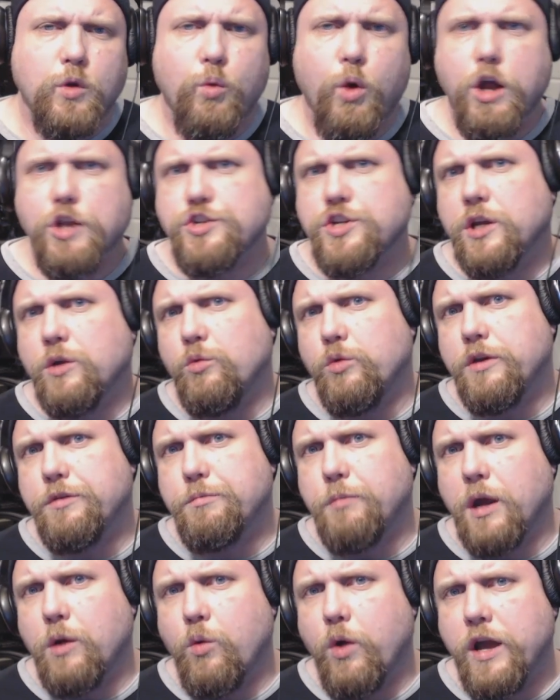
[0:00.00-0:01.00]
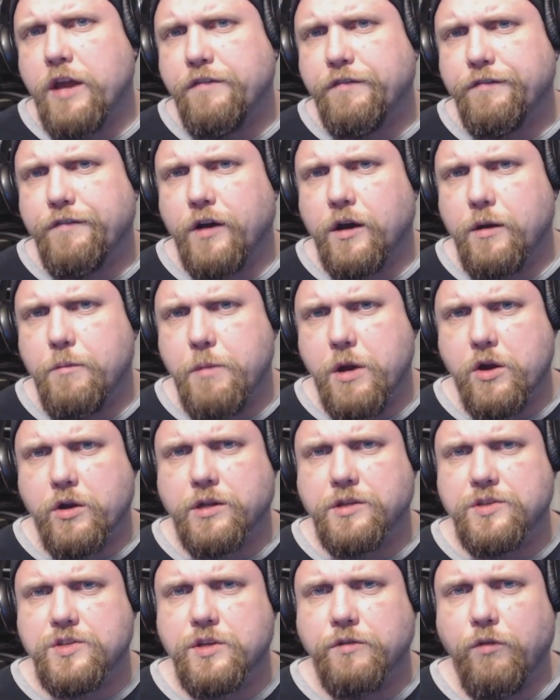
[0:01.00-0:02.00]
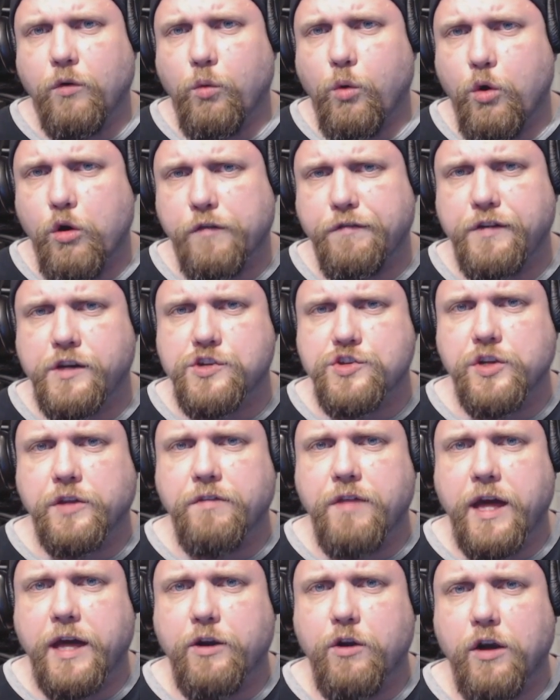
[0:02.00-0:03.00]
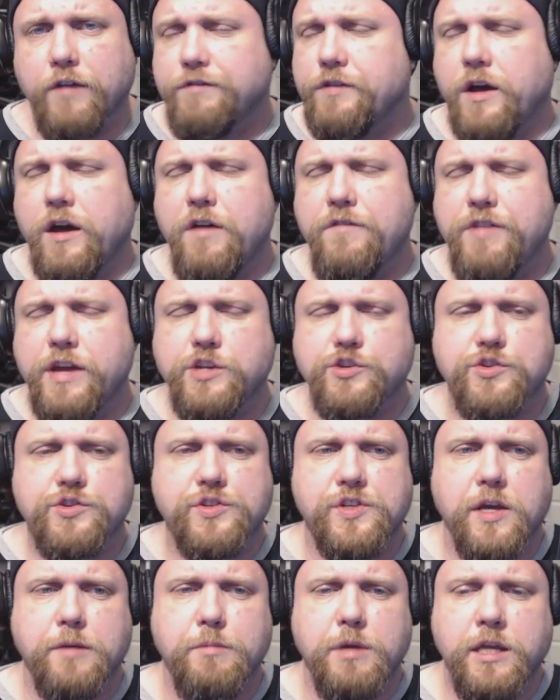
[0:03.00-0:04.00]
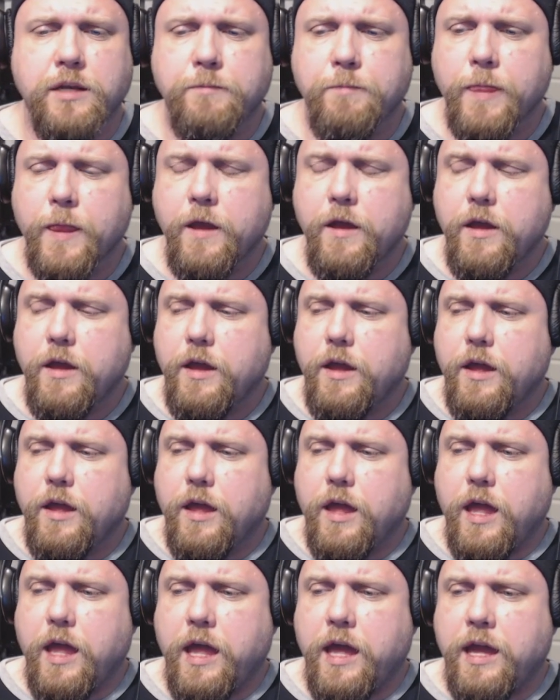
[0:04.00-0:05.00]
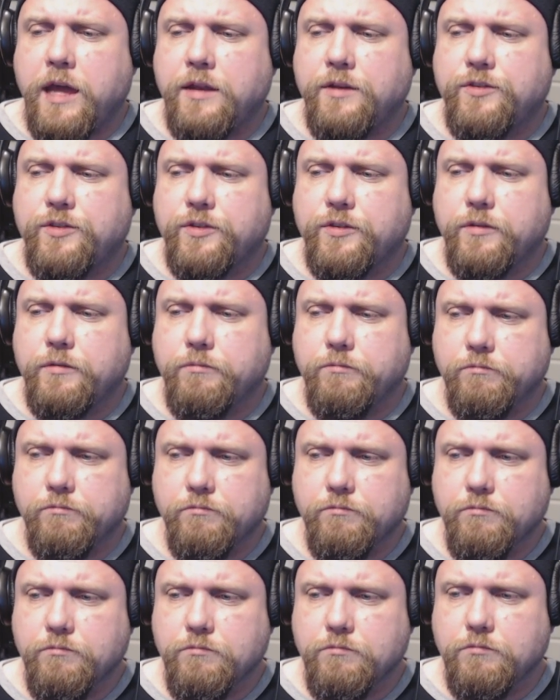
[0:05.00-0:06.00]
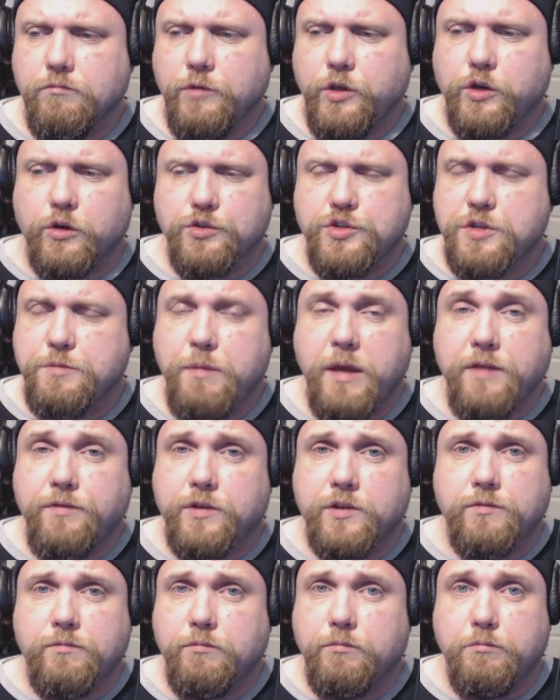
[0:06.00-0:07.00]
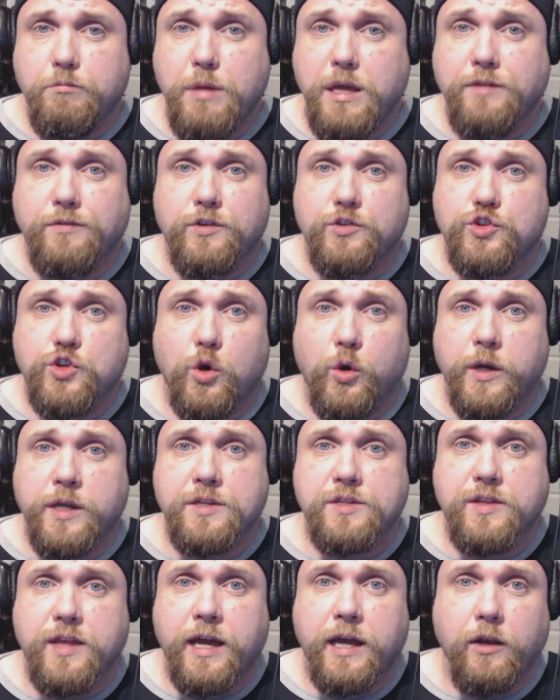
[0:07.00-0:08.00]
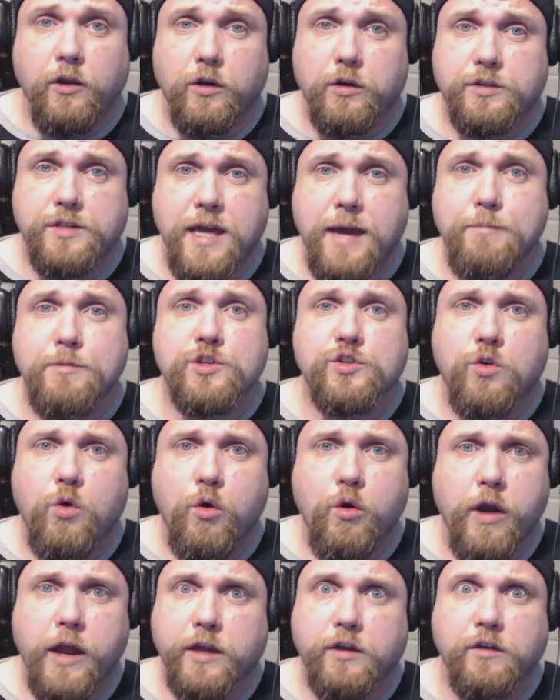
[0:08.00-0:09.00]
watching with my wife uh, American Civil War, finishing that off, uh, Avengers, I mean, and you know, just made the made the choice that look, Damaged Core